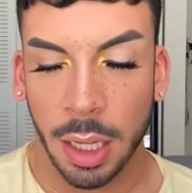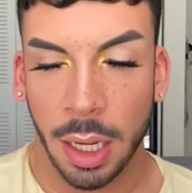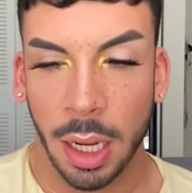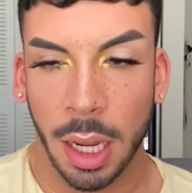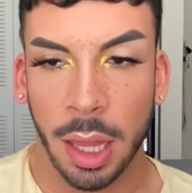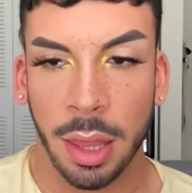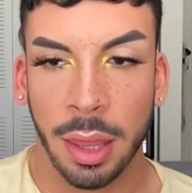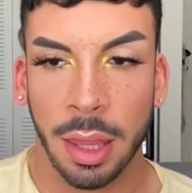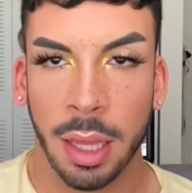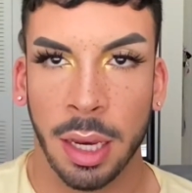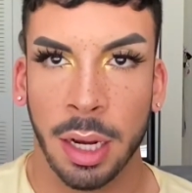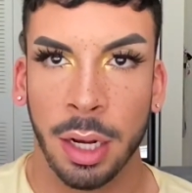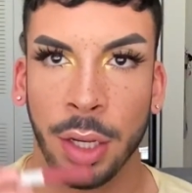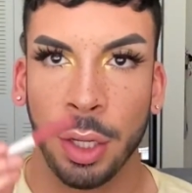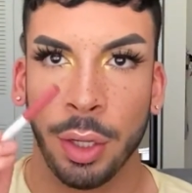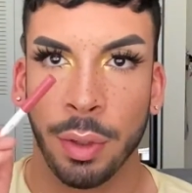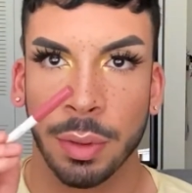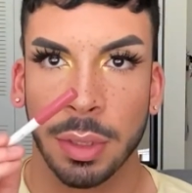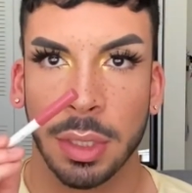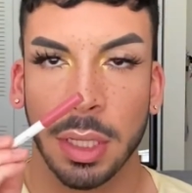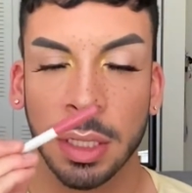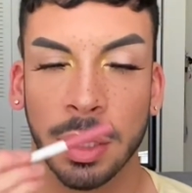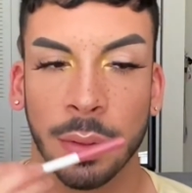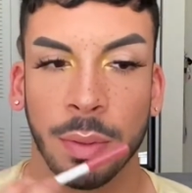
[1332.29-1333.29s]
And then I
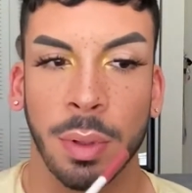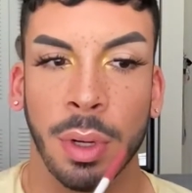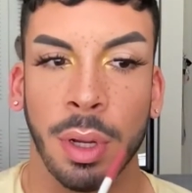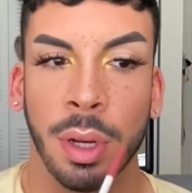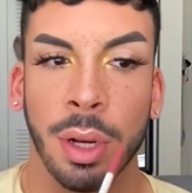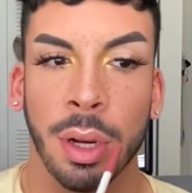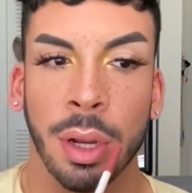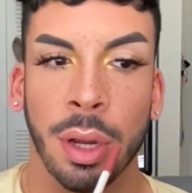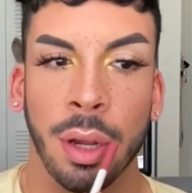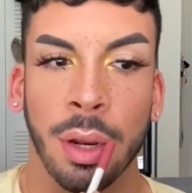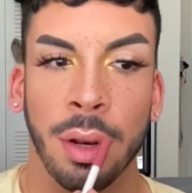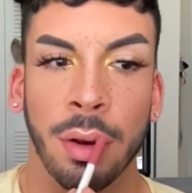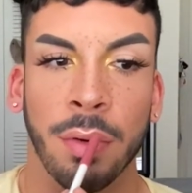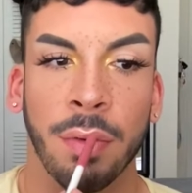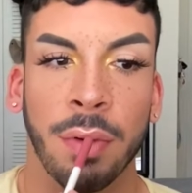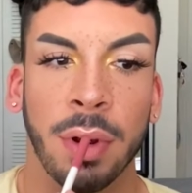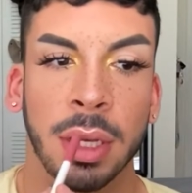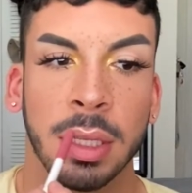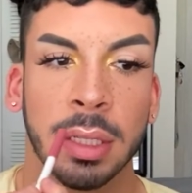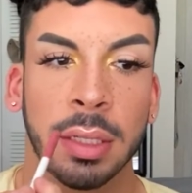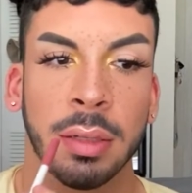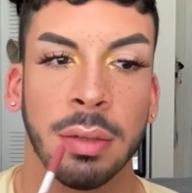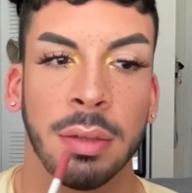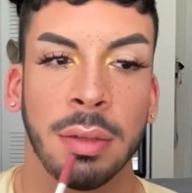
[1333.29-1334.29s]
use this one on the
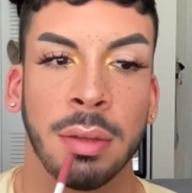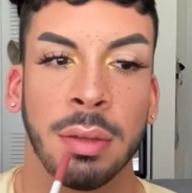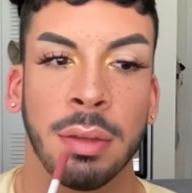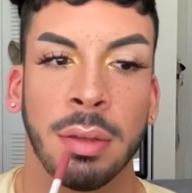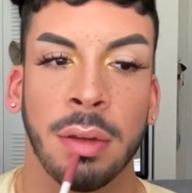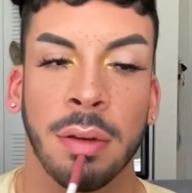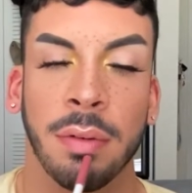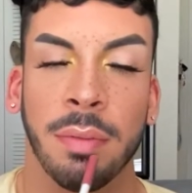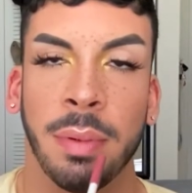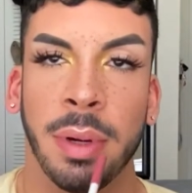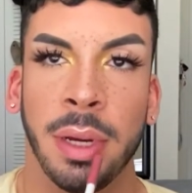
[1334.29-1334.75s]
rest of